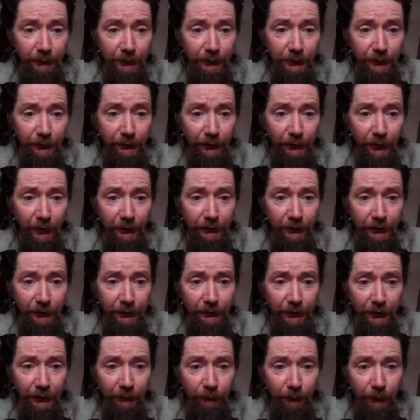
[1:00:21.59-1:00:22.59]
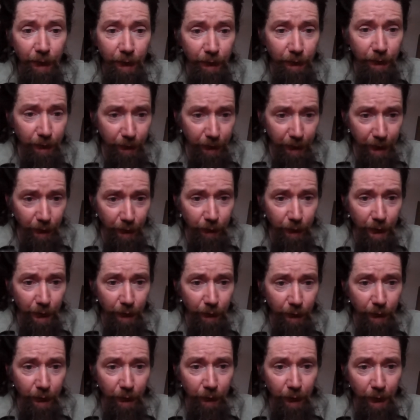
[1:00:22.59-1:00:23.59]
through lockdown, and we're
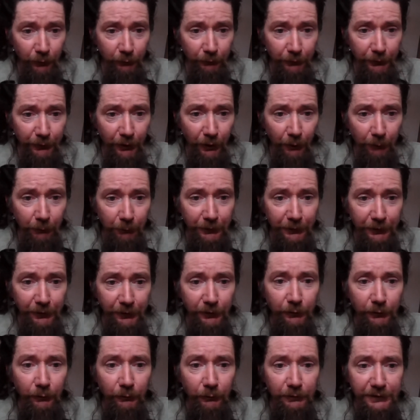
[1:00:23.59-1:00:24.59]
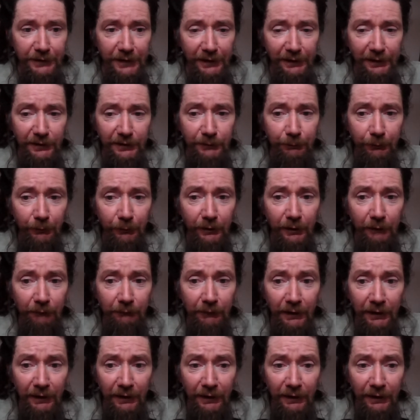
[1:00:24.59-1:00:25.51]
working with a couple through Growing Resilience program,